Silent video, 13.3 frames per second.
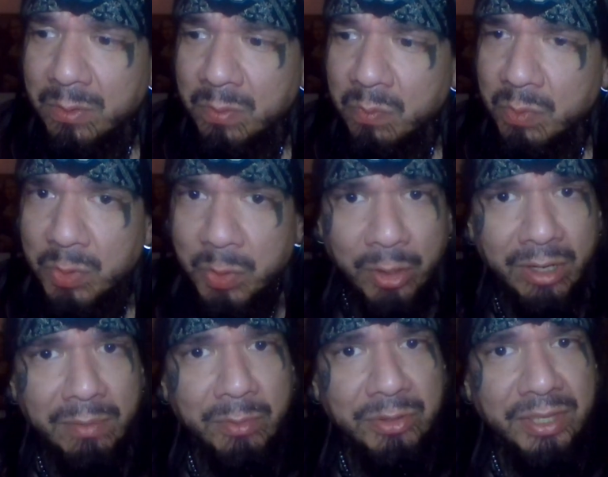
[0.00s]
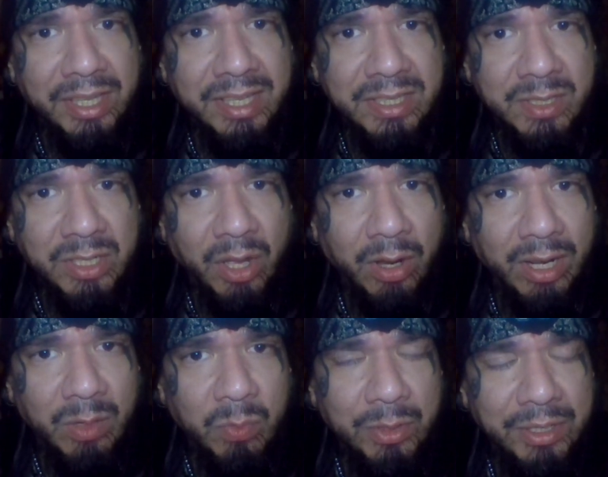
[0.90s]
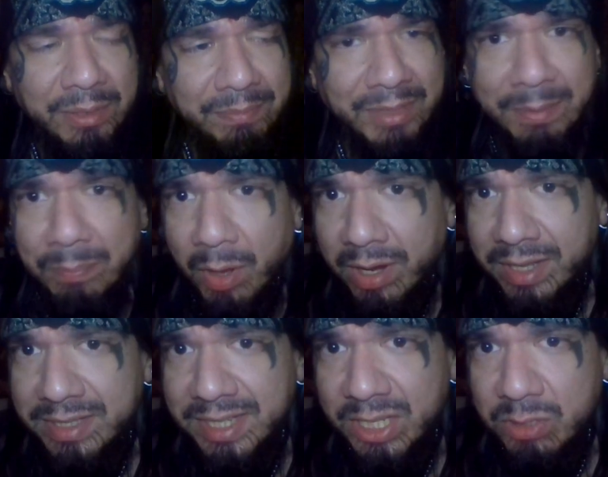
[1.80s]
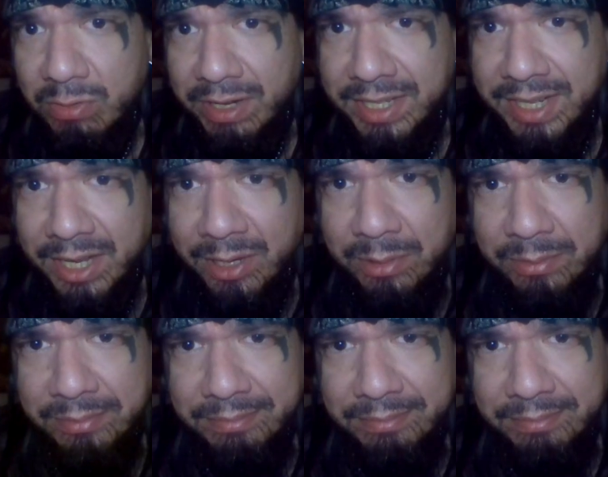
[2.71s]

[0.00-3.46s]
with horrible things in Hollywood and politics right now,